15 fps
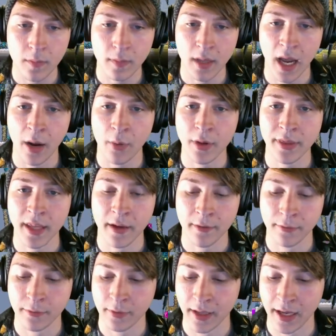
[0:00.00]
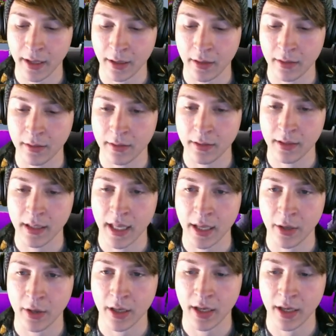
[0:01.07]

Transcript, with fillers: I want that flail that you can